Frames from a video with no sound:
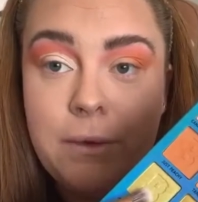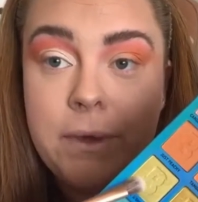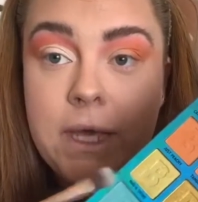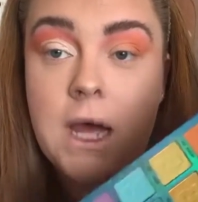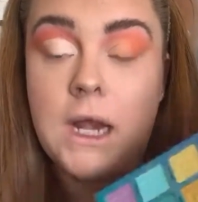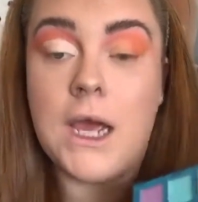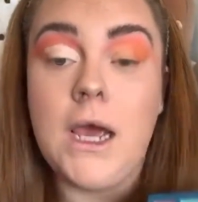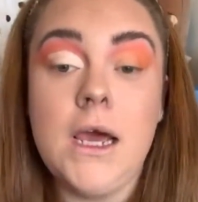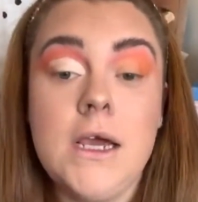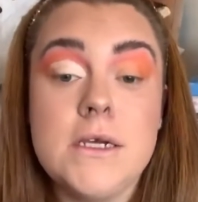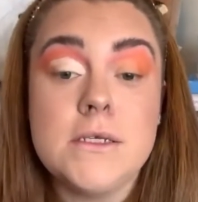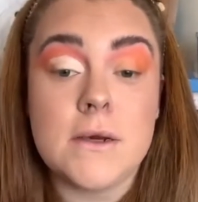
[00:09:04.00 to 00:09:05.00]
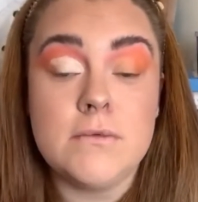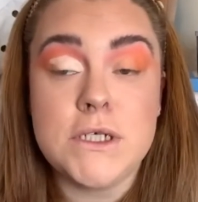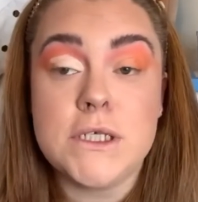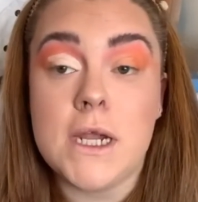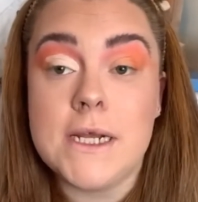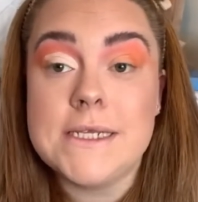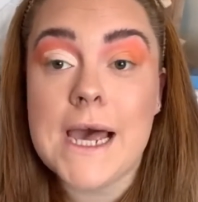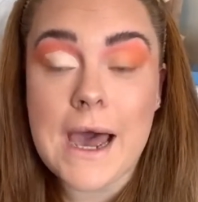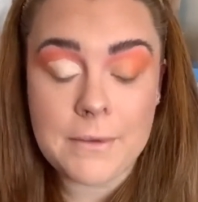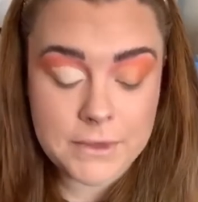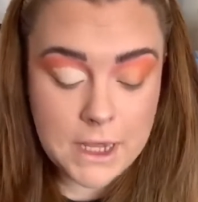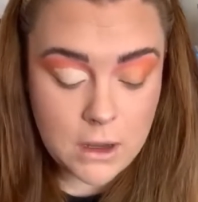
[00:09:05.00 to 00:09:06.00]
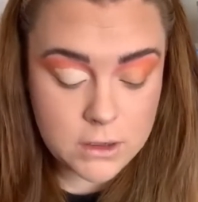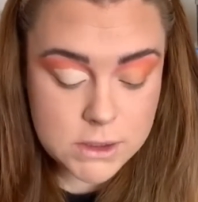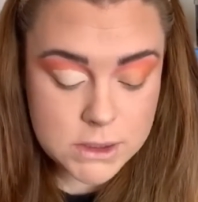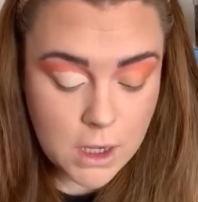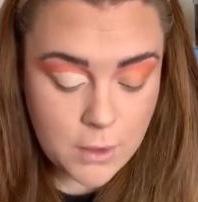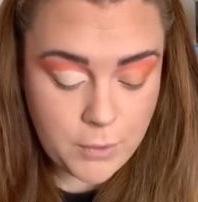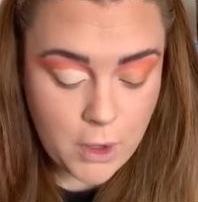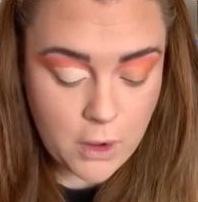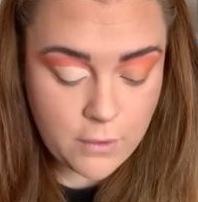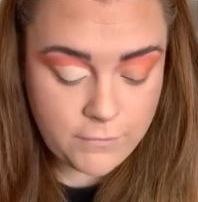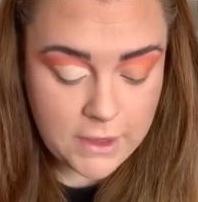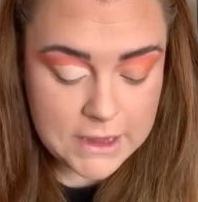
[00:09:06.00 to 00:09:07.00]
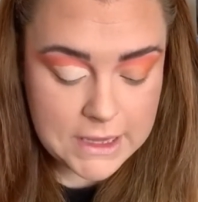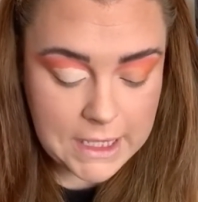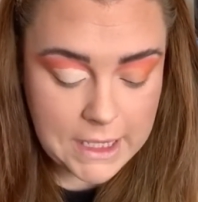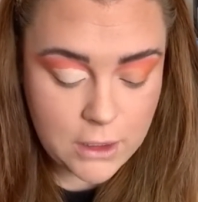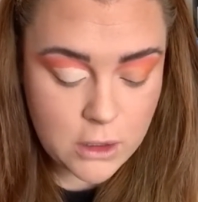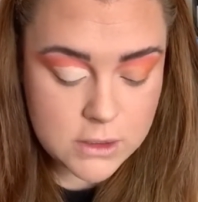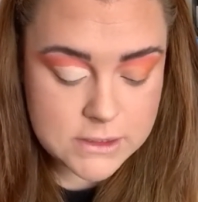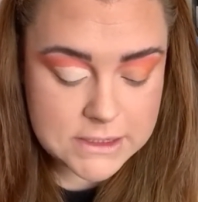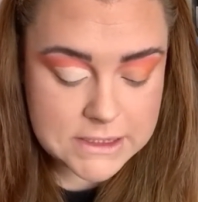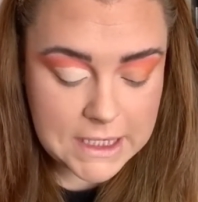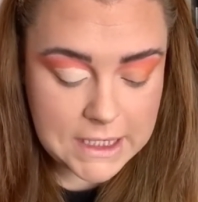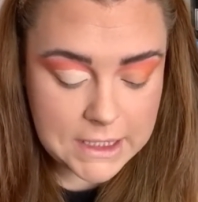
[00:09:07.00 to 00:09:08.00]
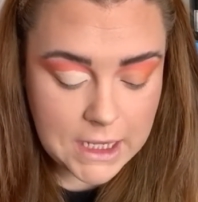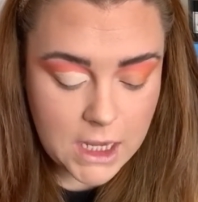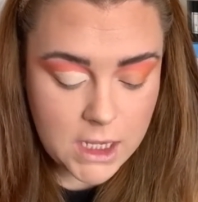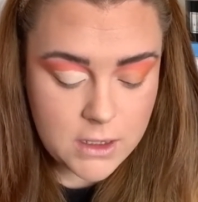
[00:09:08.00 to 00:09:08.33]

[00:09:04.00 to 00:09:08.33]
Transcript: colour, so I'm just going to tap that on top of the concealer.